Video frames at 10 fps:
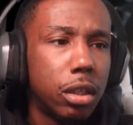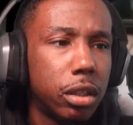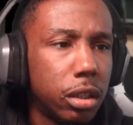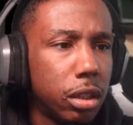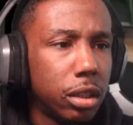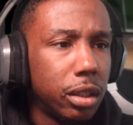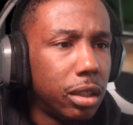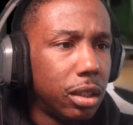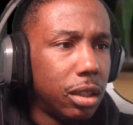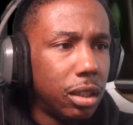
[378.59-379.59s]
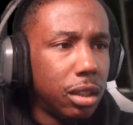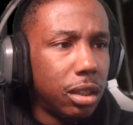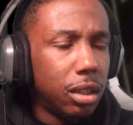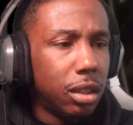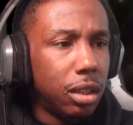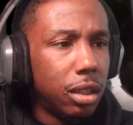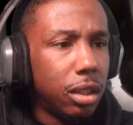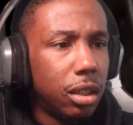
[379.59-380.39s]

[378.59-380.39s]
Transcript: (silence)